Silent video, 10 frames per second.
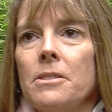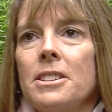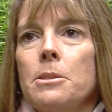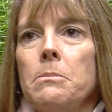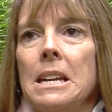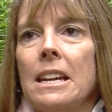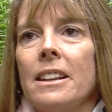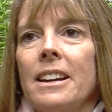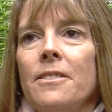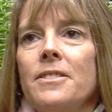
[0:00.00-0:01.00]
to me,
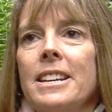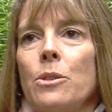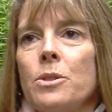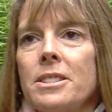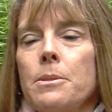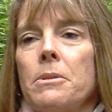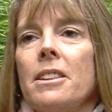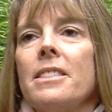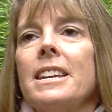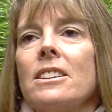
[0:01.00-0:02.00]
and I've dealt with some of
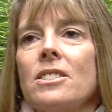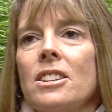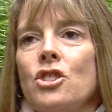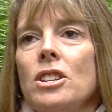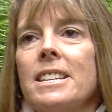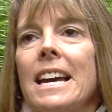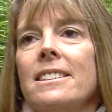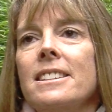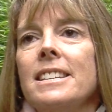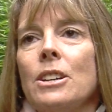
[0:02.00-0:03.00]
the things that she's
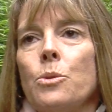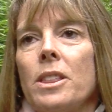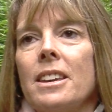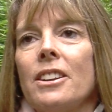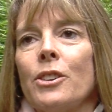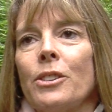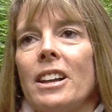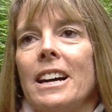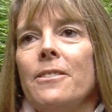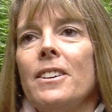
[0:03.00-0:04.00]
had to deal with in her
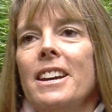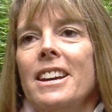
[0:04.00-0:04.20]
life.